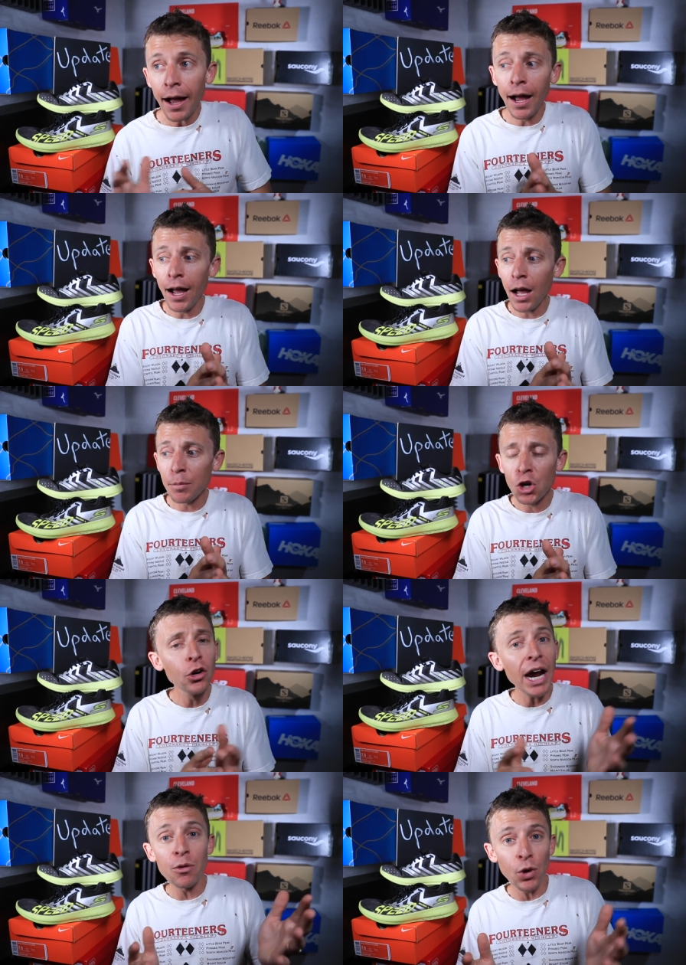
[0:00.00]
Um,
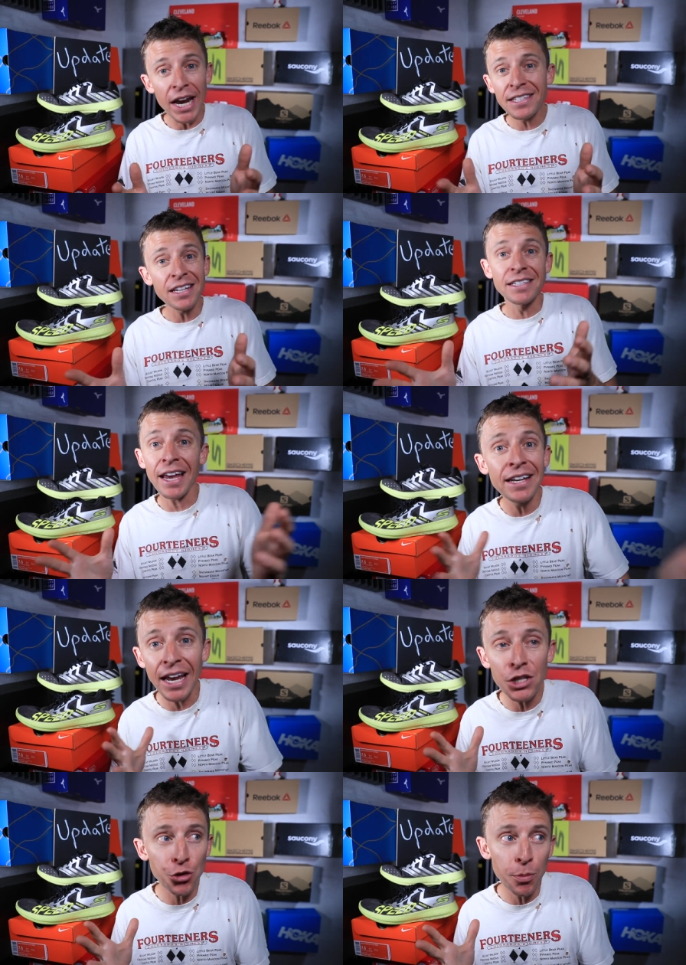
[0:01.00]
could I race in ten
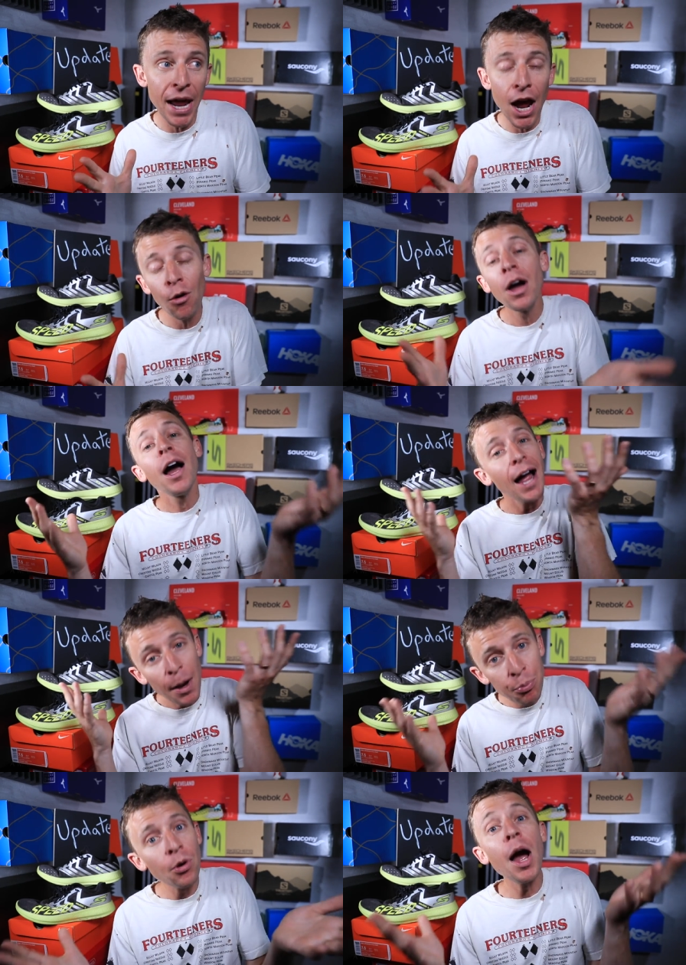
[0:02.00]
days from now?
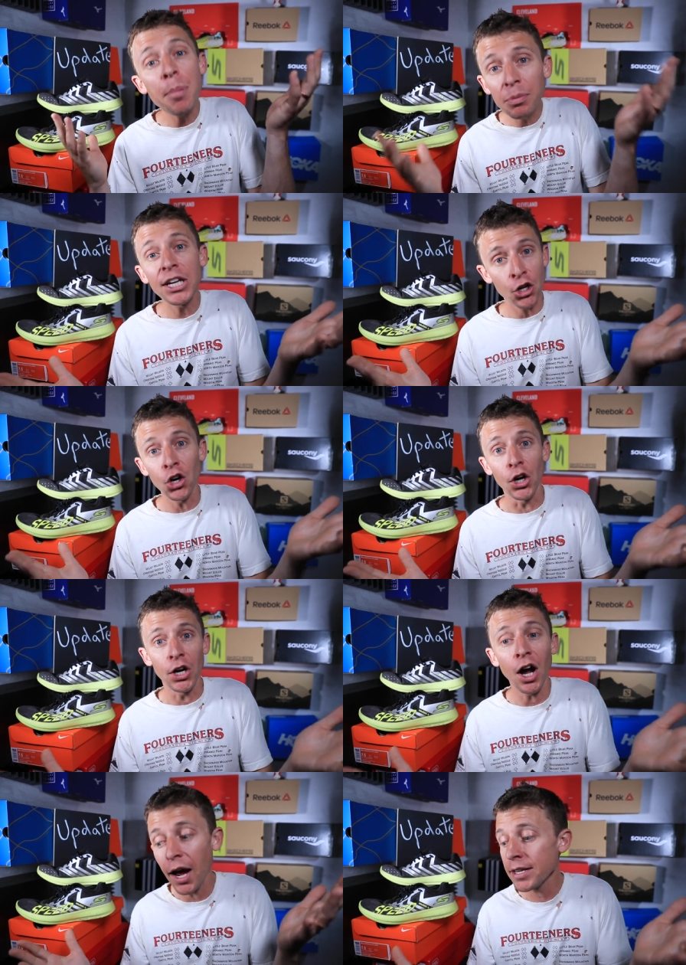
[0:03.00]
I probably could.
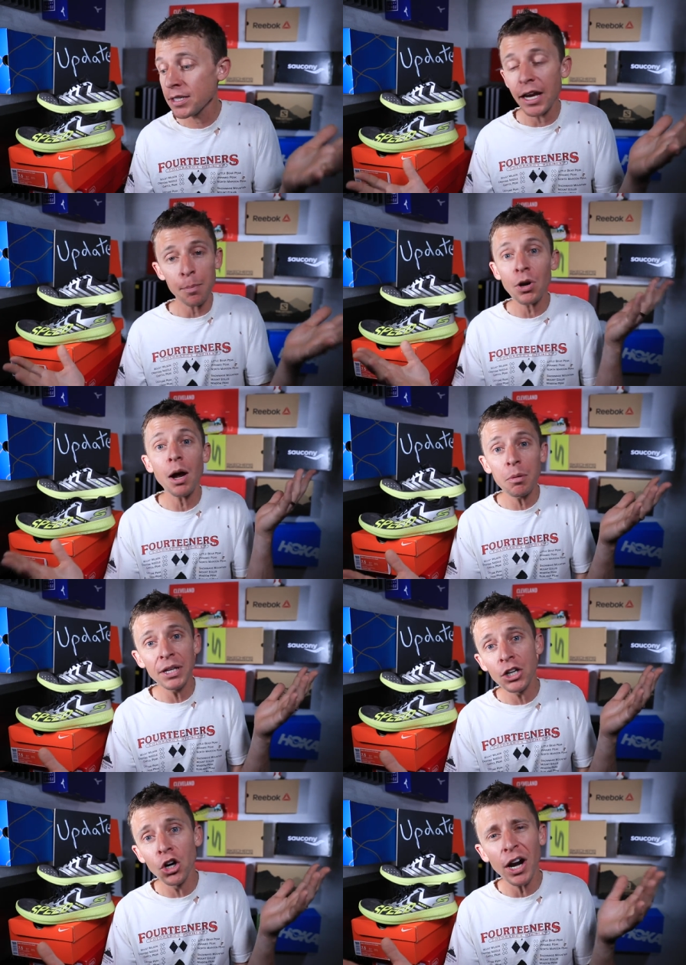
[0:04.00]
Honestly, I
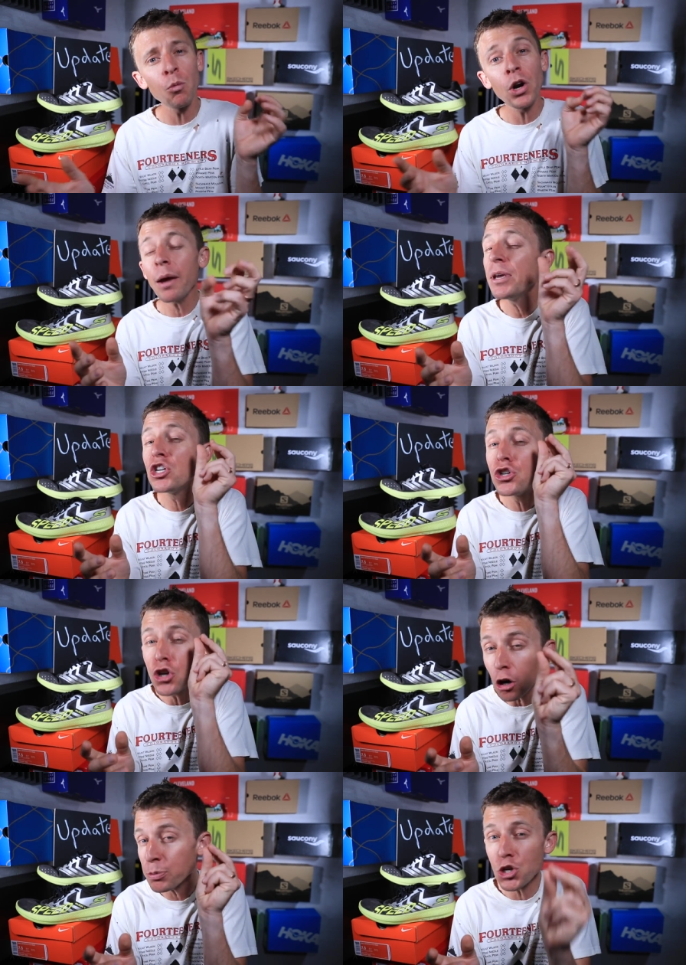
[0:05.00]
probably could. Would I be
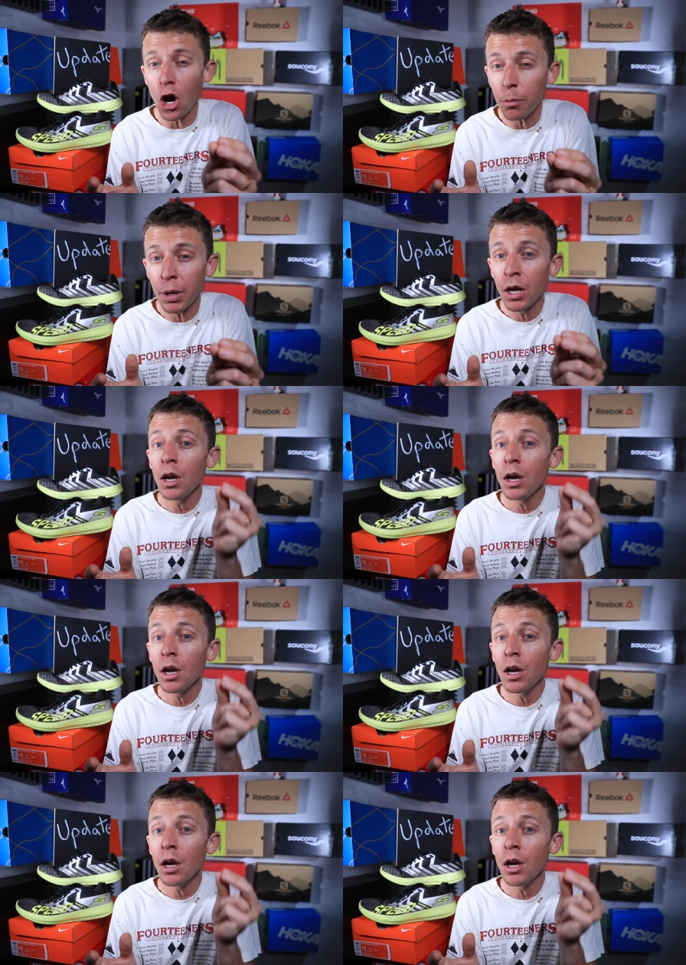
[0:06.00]
sharp, sharp?